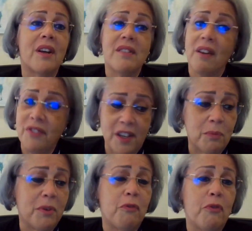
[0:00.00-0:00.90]
And as I've
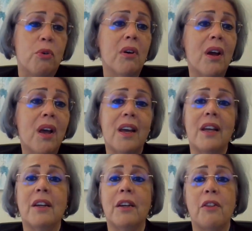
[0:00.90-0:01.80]
said before
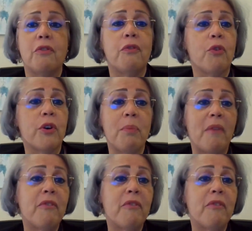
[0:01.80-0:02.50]
in another forum,